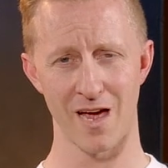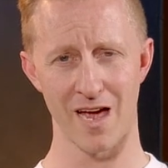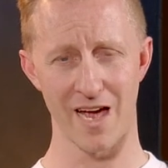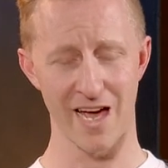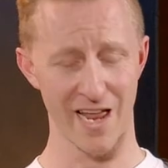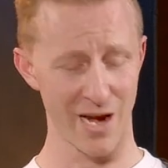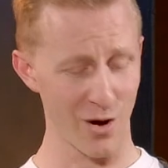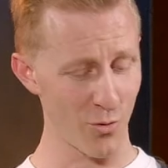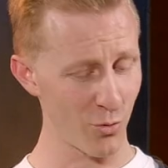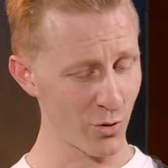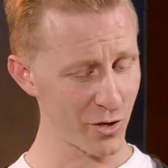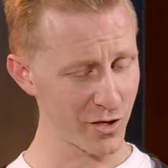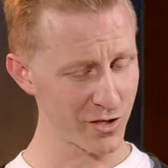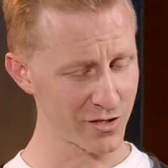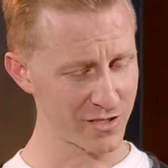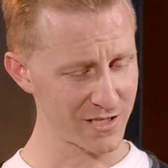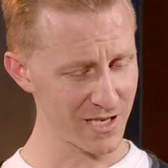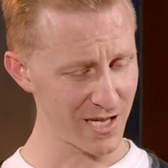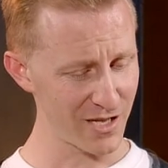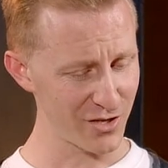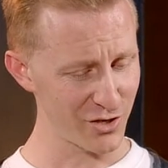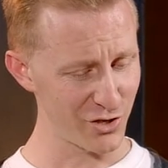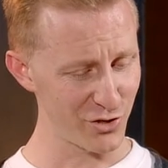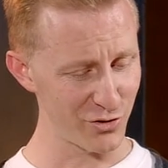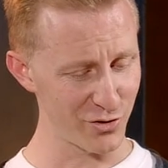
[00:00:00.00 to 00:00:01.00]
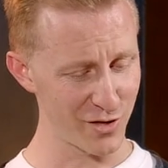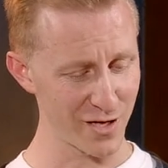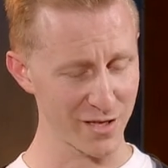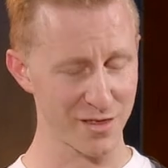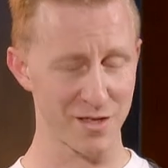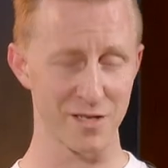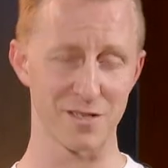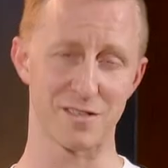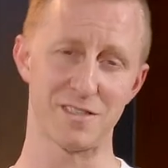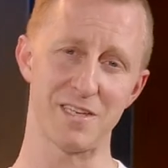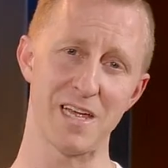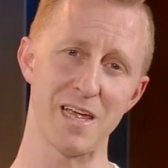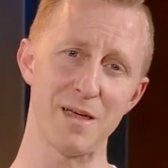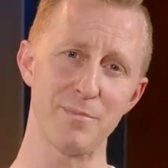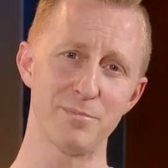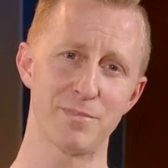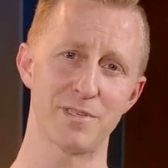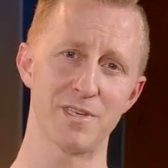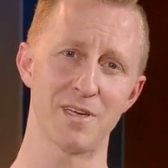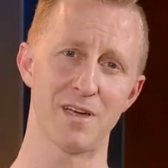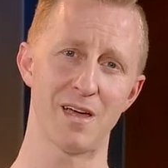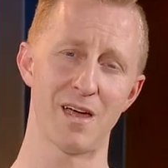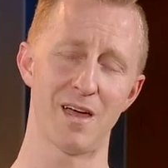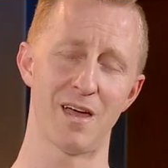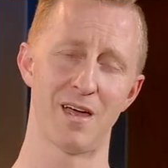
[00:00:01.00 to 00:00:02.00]
And I want to tell you that the
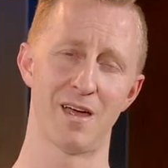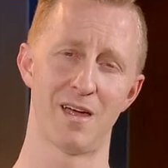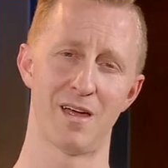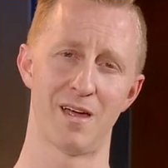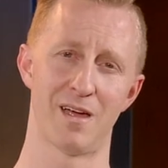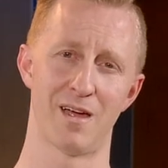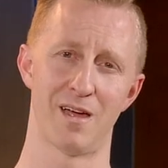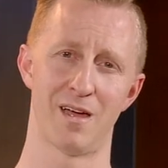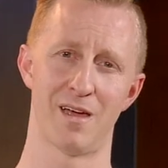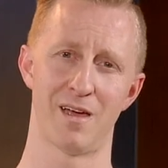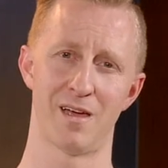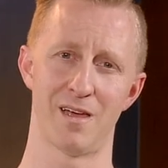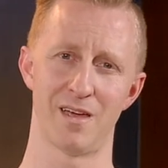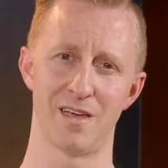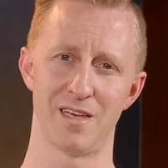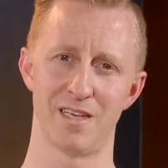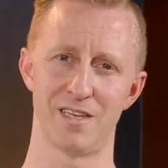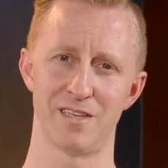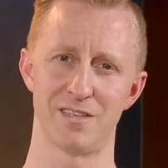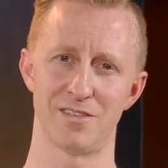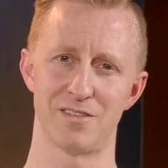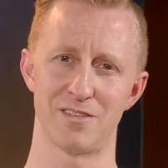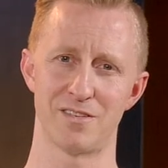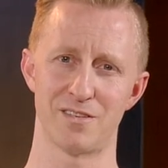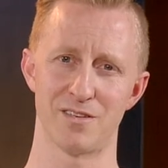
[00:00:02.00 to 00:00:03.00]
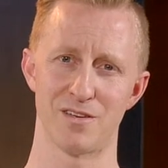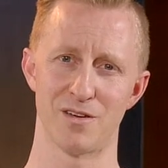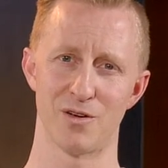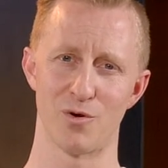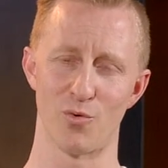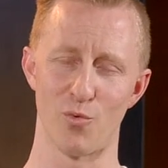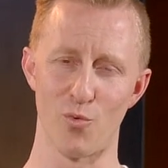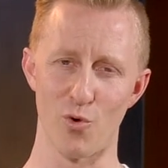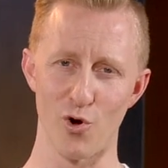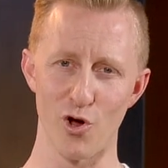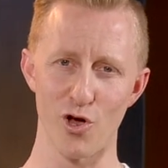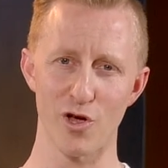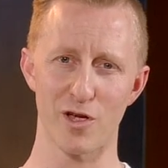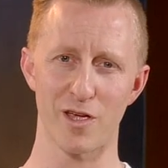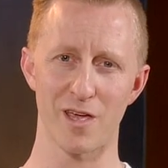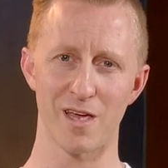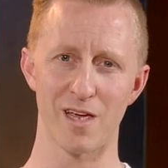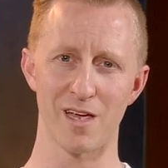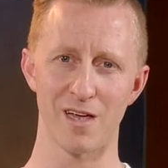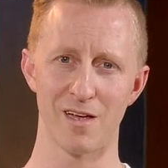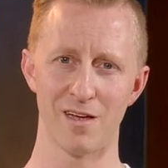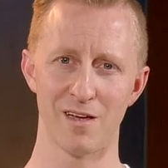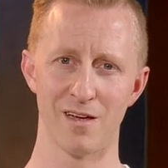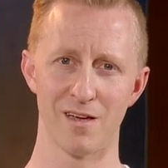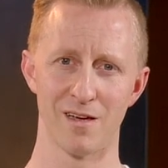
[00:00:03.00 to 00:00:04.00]
tempter is
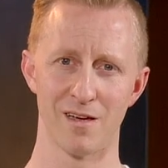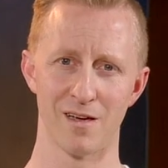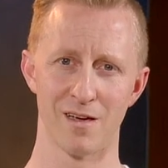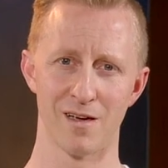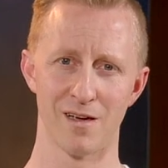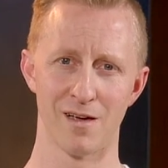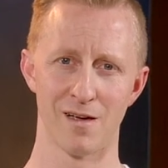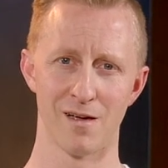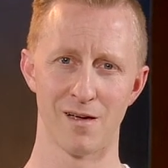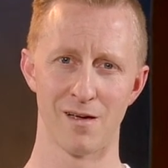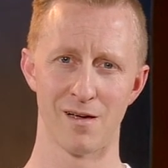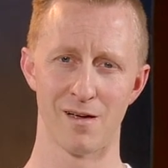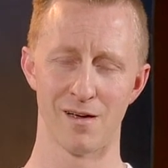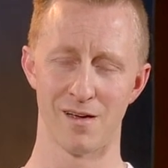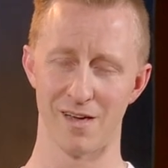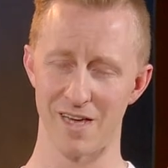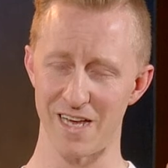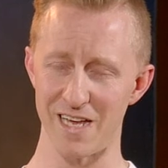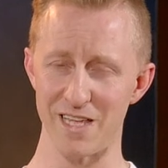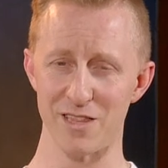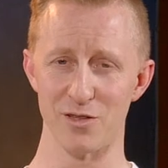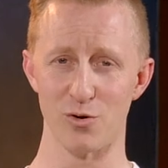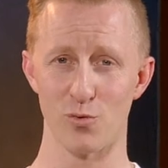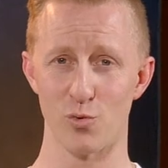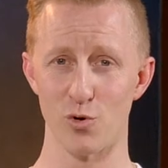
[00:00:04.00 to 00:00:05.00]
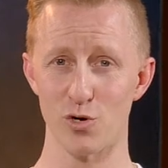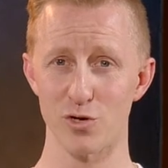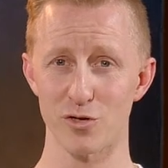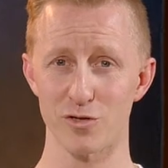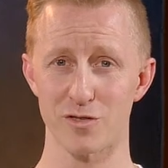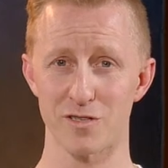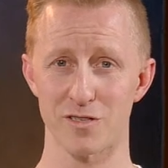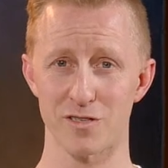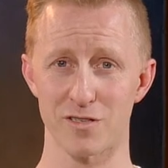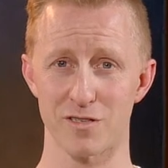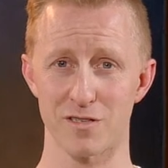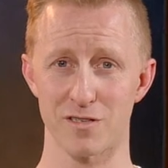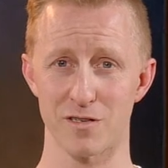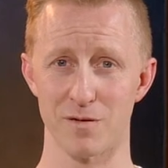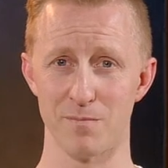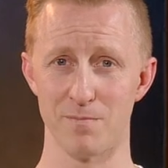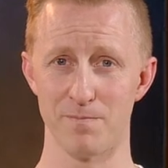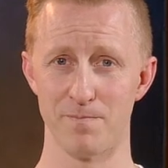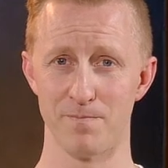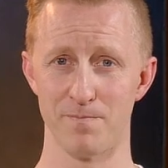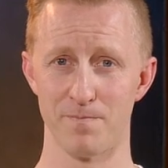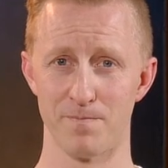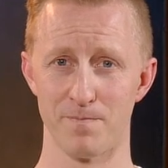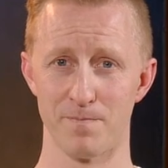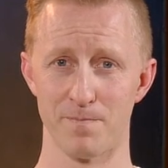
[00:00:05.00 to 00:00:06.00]
working in the world
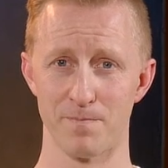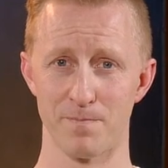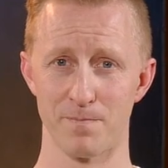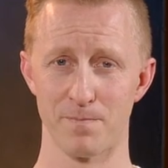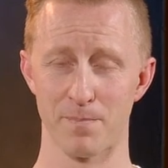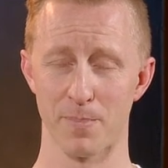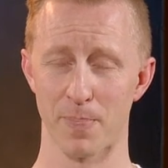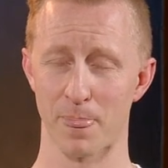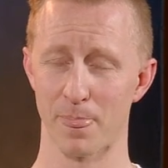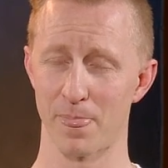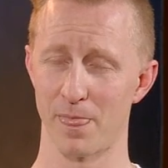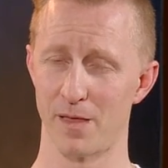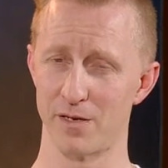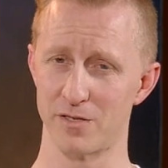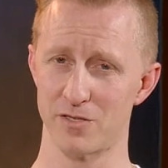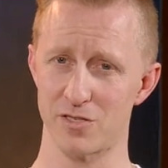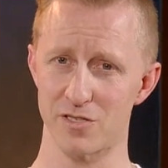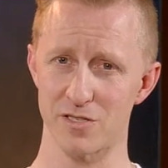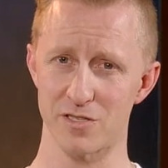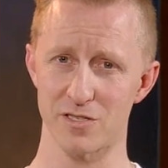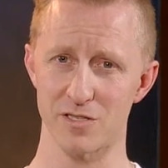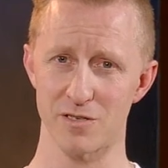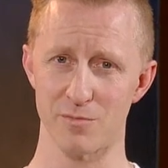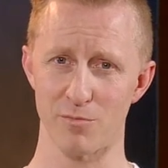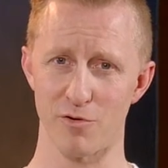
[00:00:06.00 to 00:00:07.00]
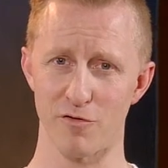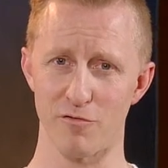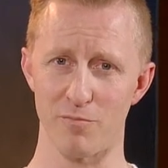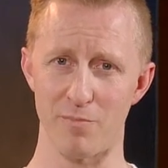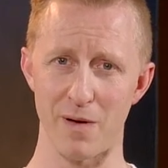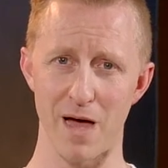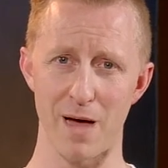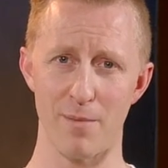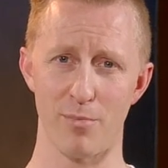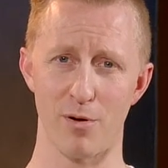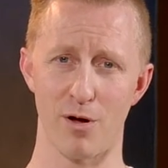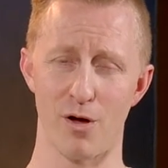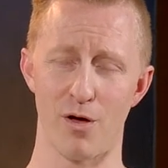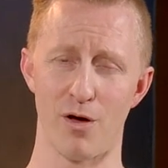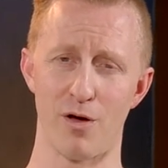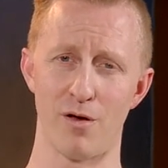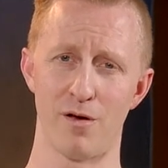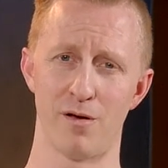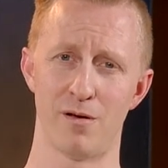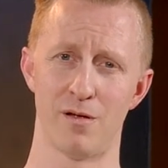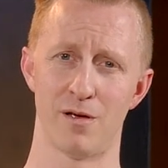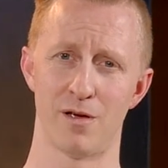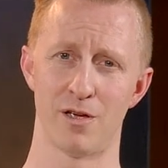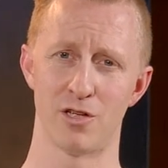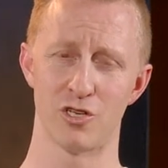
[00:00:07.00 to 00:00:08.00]
system, the system of
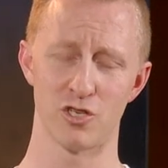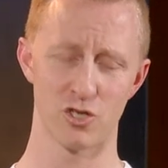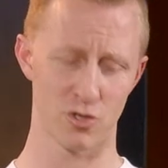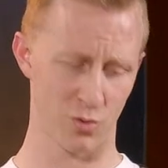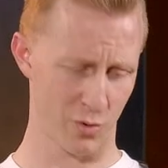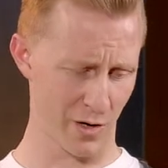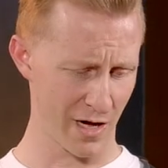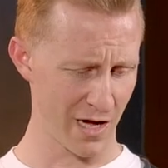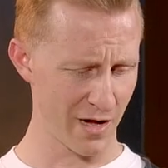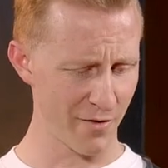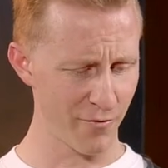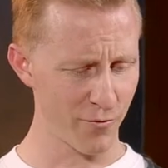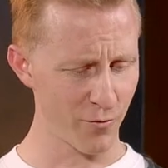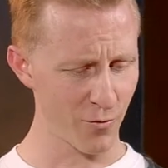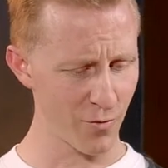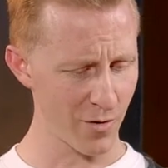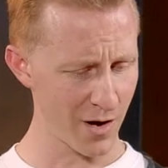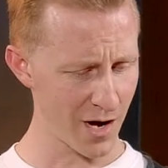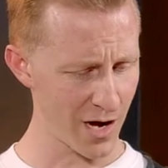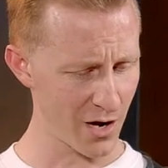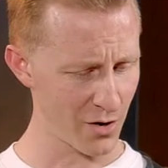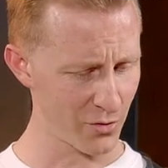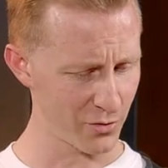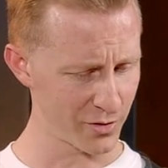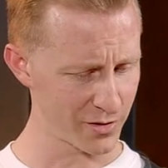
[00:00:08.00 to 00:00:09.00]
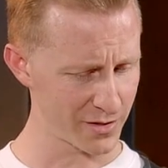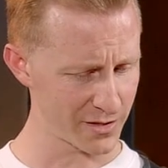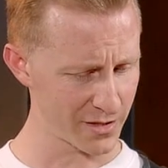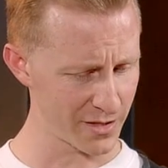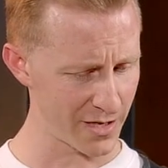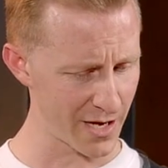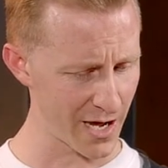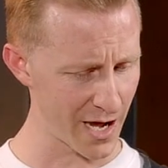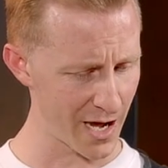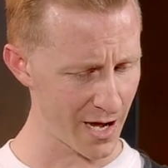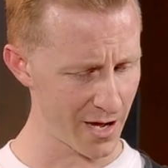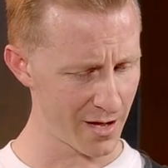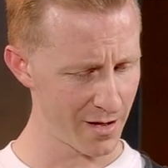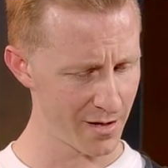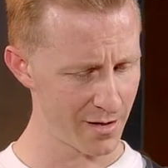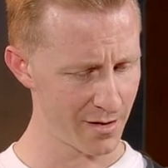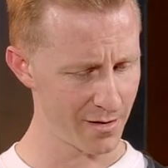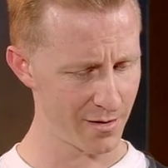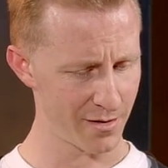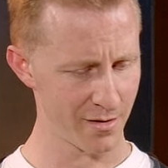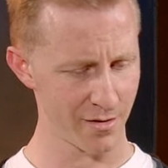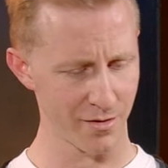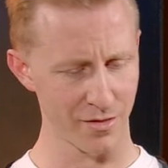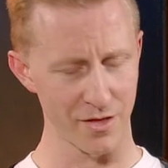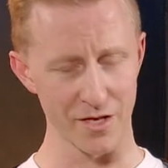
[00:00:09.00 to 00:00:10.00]
Babylon, 24 hours a day.
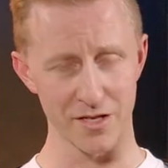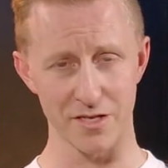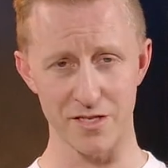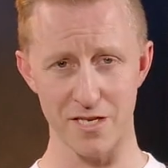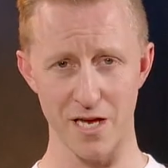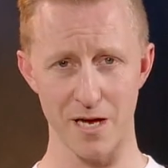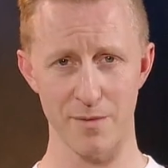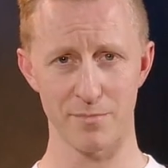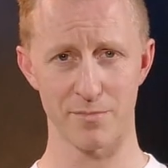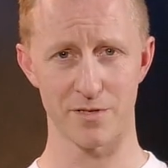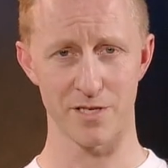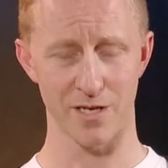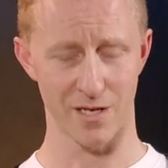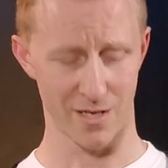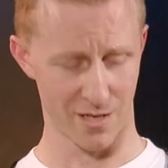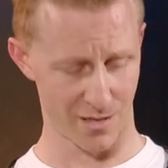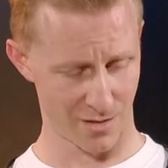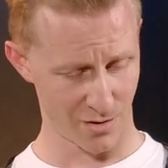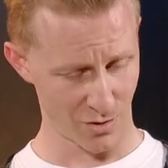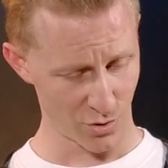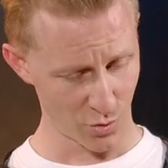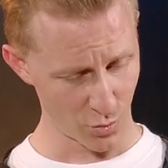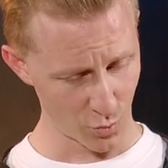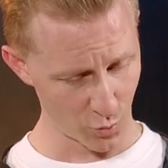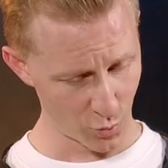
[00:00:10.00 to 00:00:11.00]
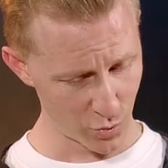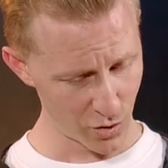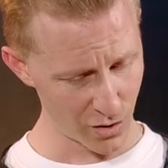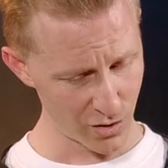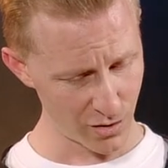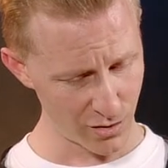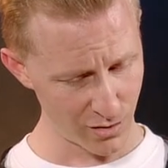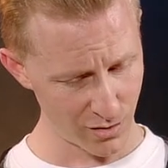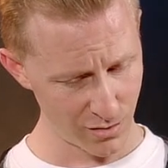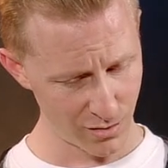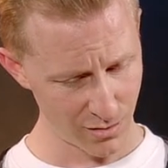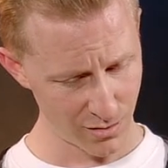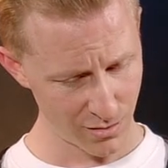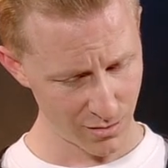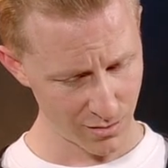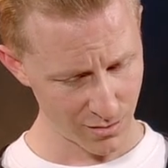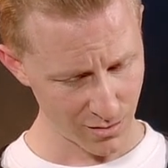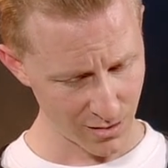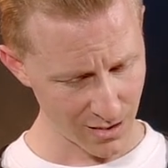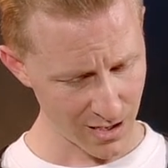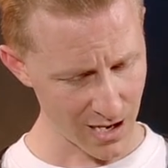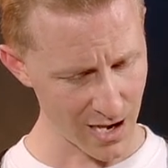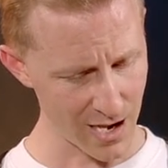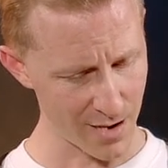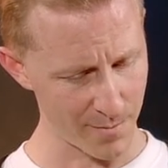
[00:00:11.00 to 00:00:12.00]
The tempter will
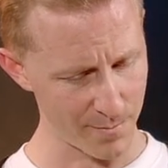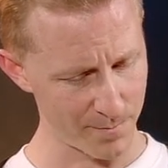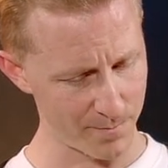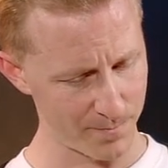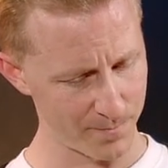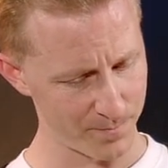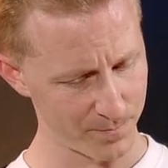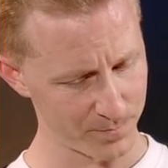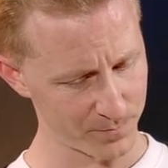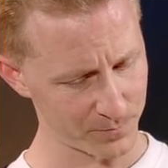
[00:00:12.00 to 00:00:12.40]
come.